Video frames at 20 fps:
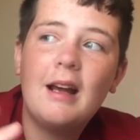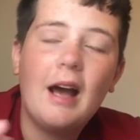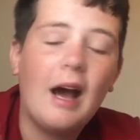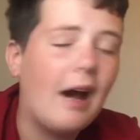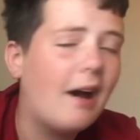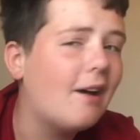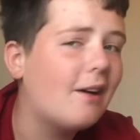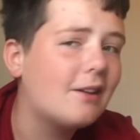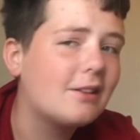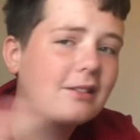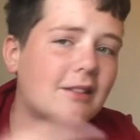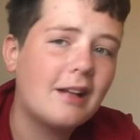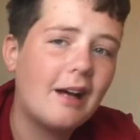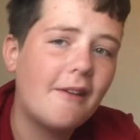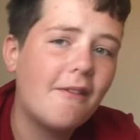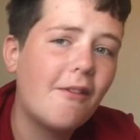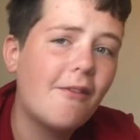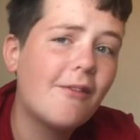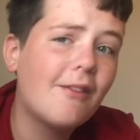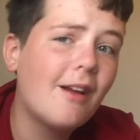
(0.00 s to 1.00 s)
I also
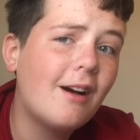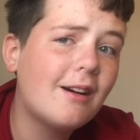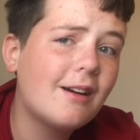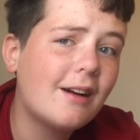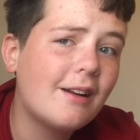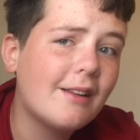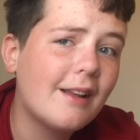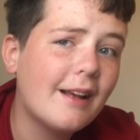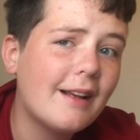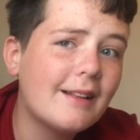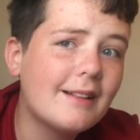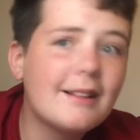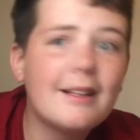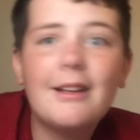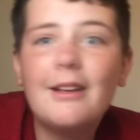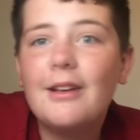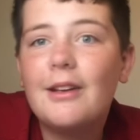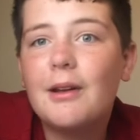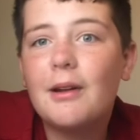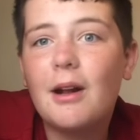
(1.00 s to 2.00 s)
have a vlog on that, so
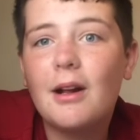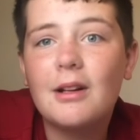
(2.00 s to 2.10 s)
you can